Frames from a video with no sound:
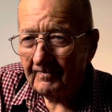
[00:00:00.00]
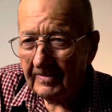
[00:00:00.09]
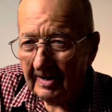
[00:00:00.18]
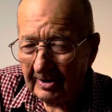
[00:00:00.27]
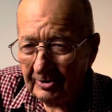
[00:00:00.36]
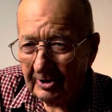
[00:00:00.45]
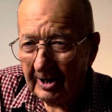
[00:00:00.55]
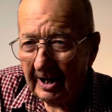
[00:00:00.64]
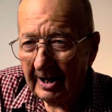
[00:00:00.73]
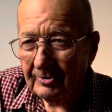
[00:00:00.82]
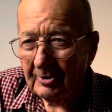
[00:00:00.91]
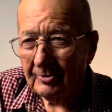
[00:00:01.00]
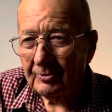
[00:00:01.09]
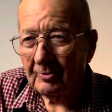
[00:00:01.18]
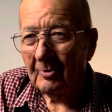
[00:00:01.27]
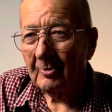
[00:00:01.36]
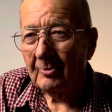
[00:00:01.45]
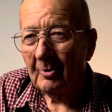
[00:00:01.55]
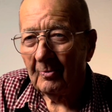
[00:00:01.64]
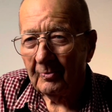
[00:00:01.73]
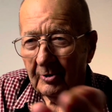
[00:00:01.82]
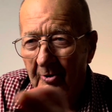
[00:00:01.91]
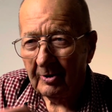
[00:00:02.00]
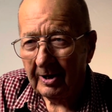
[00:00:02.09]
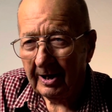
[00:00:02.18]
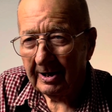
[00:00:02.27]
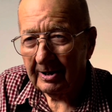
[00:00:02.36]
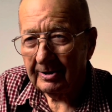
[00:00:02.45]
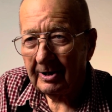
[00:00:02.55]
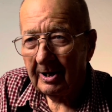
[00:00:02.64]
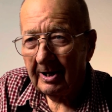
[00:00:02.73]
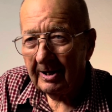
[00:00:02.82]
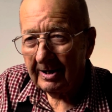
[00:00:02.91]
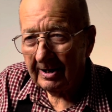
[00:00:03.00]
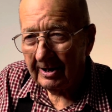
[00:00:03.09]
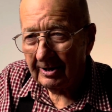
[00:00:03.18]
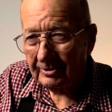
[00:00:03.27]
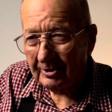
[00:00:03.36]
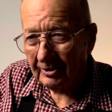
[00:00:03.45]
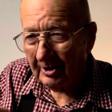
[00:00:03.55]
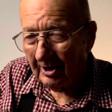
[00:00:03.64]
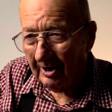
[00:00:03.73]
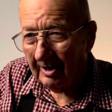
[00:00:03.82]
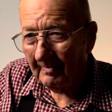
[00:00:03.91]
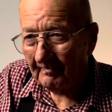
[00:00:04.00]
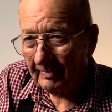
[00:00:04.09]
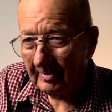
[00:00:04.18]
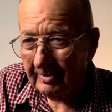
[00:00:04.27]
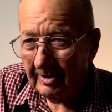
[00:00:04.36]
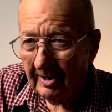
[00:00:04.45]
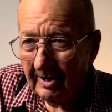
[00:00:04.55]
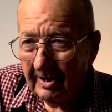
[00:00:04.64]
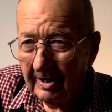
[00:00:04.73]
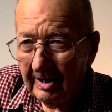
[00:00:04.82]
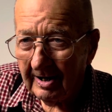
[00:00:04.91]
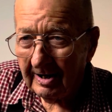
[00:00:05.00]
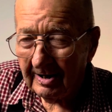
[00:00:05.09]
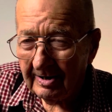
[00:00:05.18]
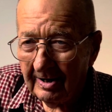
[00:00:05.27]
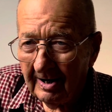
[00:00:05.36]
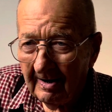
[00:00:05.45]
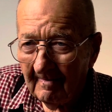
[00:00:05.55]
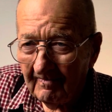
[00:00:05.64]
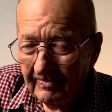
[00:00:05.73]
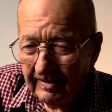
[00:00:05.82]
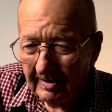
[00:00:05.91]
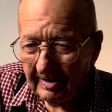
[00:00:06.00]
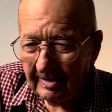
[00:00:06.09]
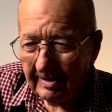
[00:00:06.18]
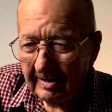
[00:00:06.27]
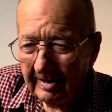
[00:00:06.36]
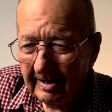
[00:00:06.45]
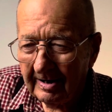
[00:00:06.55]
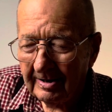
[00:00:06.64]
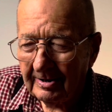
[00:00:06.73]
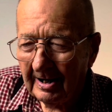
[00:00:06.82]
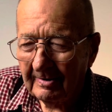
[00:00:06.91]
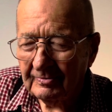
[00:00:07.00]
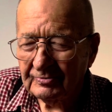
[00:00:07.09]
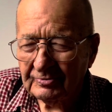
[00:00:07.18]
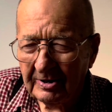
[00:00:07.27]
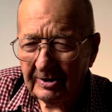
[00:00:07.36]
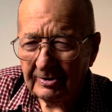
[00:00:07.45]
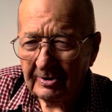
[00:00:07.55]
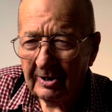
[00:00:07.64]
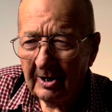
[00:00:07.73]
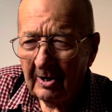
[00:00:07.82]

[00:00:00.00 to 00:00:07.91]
and you had to throw it over your head into the hopper. And I've seen